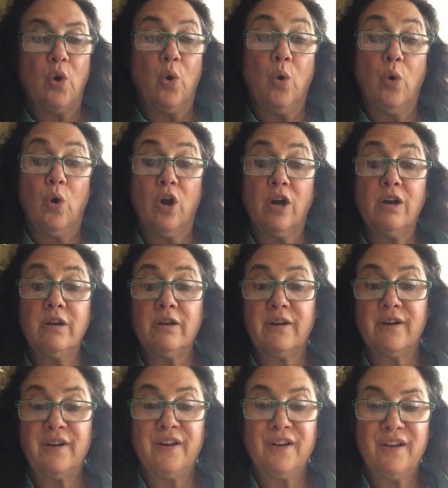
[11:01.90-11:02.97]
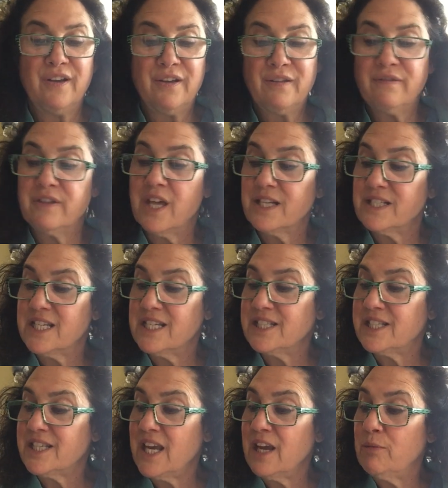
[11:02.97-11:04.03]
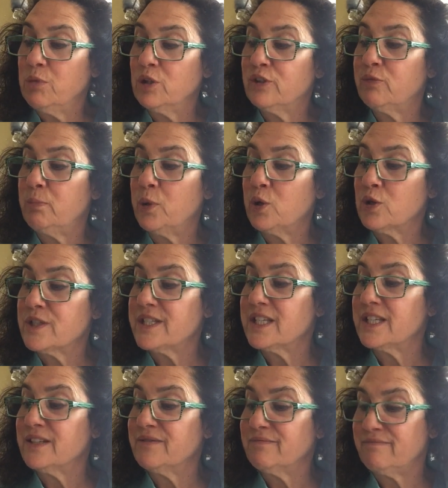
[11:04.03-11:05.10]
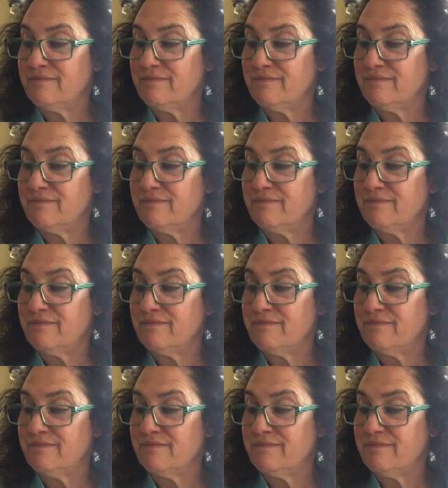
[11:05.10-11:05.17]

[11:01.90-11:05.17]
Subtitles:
or the disabled person.